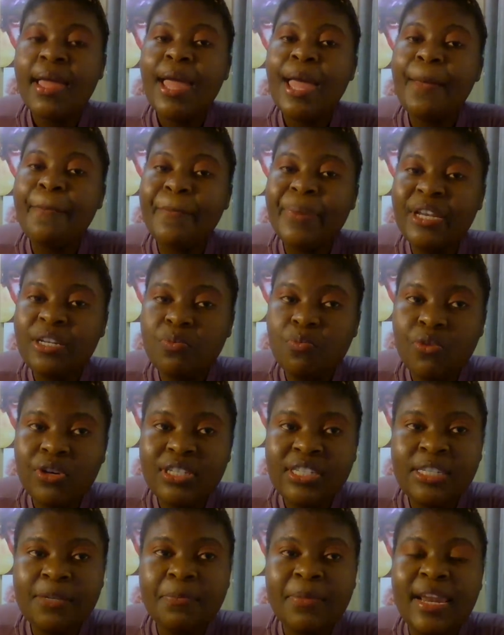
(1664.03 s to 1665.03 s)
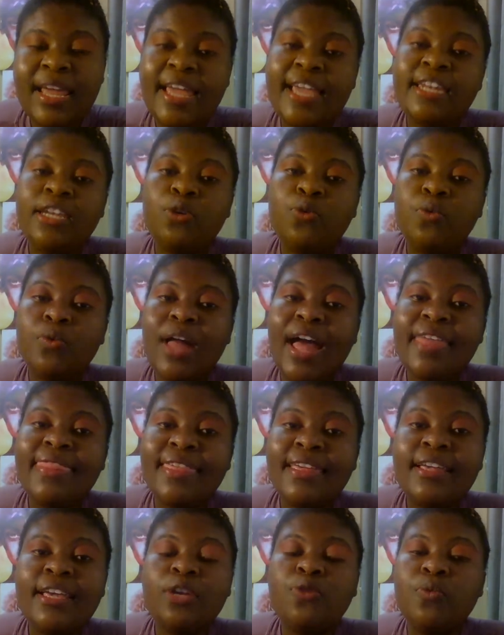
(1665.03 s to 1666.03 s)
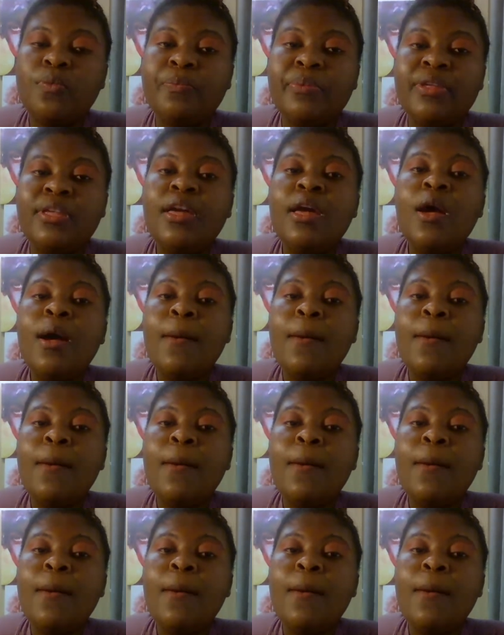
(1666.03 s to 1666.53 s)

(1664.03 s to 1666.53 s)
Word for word: a bit more similar and it will i think it will be